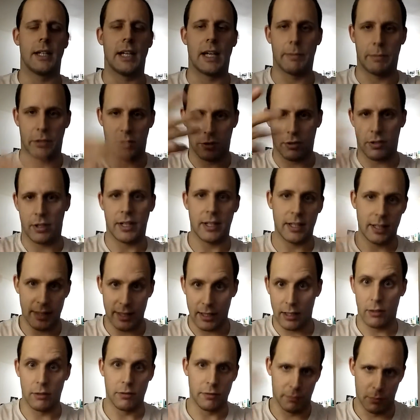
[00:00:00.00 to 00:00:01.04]
I've been trying to
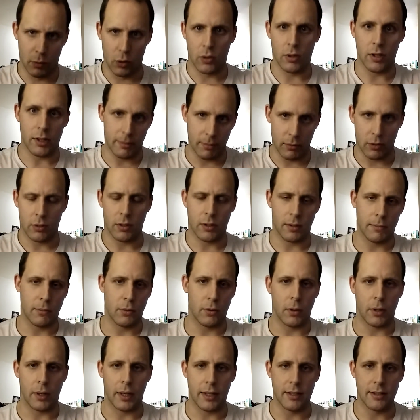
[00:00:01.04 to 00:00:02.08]
delve more and more and
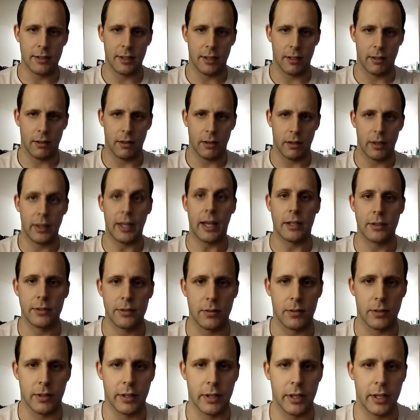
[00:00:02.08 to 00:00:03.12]
more into that
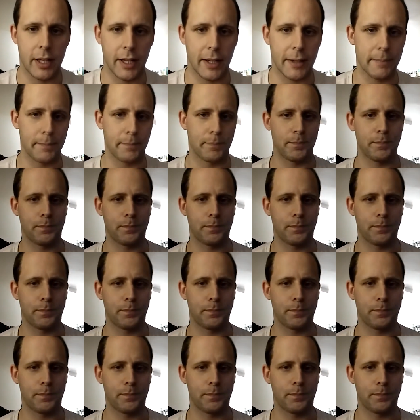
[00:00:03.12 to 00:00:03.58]
sort of thing.